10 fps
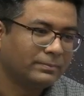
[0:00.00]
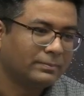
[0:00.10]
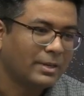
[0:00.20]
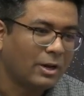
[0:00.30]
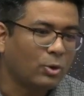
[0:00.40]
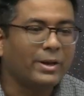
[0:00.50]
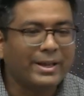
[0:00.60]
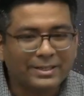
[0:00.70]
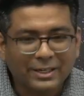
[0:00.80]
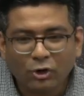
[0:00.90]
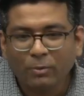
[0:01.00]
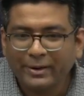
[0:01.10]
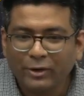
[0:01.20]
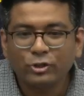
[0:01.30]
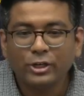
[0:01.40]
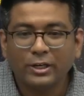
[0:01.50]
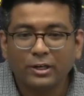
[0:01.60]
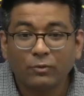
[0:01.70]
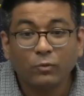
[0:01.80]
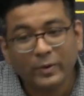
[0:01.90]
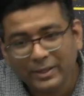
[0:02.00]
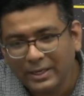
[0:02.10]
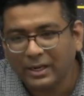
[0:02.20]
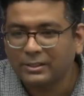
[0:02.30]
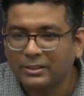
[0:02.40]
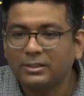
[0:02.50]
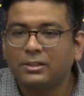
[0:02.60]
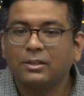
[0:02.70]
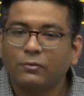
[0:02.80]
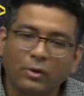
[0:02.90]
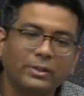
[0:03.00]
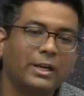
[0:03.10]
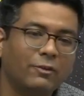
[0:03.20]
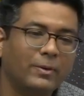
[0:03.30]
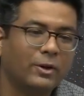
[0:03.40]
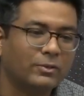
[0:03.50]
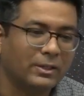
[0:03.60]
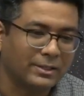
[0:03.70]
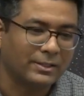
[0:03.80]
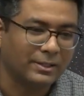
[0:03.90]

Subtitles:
Today he is a top negotiator with the Naxals for the government of Chhattisgarh.